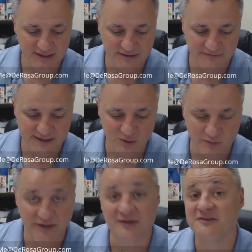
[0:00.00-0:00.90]
uh,
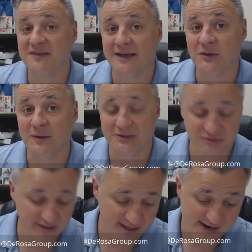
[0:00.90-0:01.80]
follower here. Thank you,
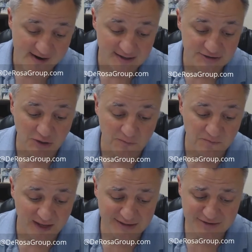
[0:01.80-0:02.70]
Andrea. So
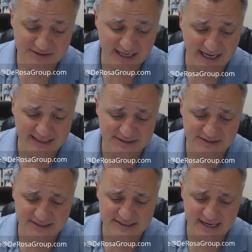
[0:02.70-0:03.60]
Andrea's got
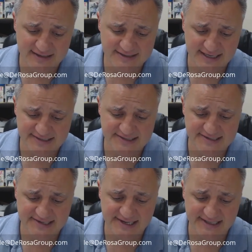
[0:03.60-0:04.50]
she's down in
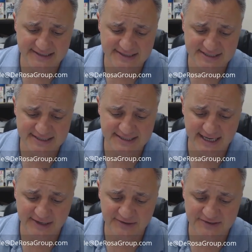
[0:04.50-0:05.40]
Texas, and she's
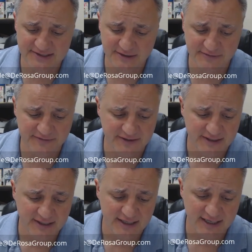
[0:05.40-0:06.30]
got herself
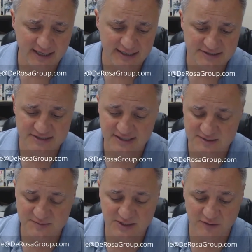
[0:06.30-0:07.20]
uh, she's done
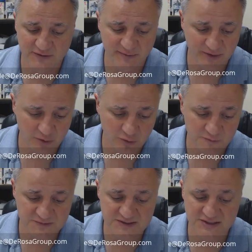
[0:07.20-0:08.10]
some single family
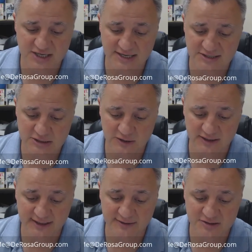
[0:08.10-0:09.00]
homes and now she's
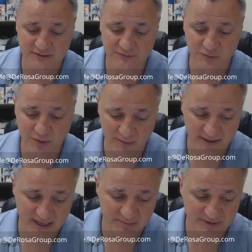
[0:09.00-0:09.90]
looking to get herself into
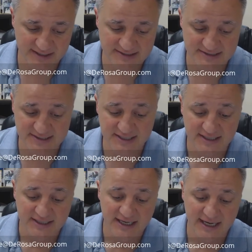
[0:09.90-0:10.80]
apartment complexes
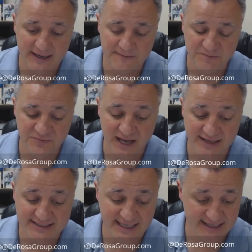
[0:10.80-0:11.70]
um,
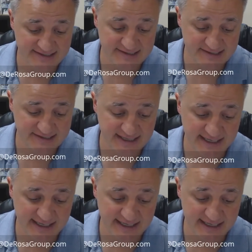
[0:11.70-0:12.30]
down in Texas.